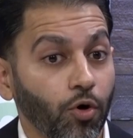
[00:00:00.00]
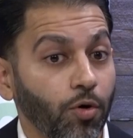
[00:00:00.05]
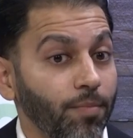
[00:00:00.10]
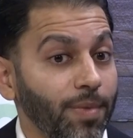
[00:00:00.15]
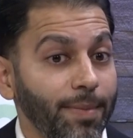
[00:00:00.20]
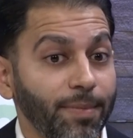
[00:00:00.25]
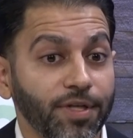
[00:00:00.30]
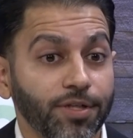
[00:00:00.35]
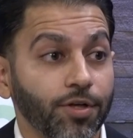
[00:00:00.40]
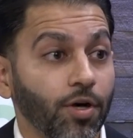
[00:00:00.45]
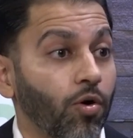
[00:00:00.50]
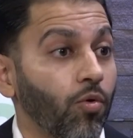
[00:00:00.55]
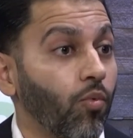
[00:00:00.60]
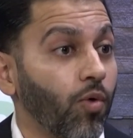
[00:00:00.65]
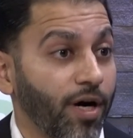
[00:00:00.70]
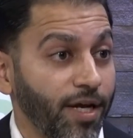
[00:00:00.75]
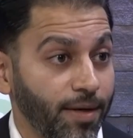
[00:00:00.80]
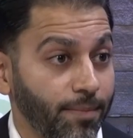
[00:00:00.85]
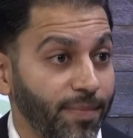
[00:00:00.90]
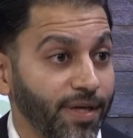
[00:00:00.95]
maybe don't
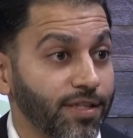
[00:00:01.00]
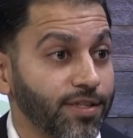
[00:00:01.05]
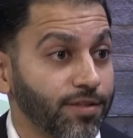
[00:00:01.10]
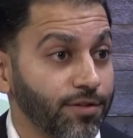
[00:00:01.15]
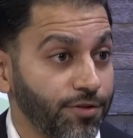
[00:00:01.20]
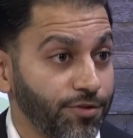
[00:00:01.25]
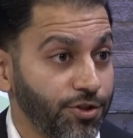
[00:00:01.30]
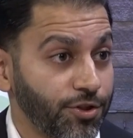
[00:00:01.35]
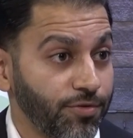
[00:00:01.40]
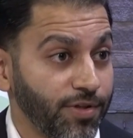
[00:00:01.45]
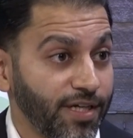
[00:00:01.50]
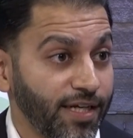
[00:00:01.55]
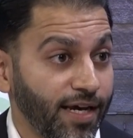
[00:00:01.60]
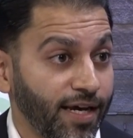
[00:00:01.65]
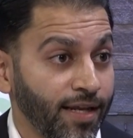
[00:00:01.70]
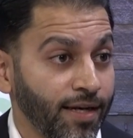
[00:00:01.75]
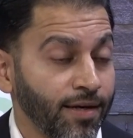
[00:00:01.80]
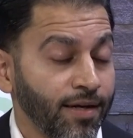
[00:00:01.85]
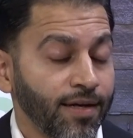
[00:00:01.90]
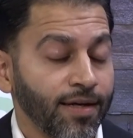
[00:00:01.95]
want a big surgery
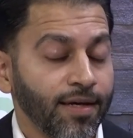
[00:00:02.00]
yet,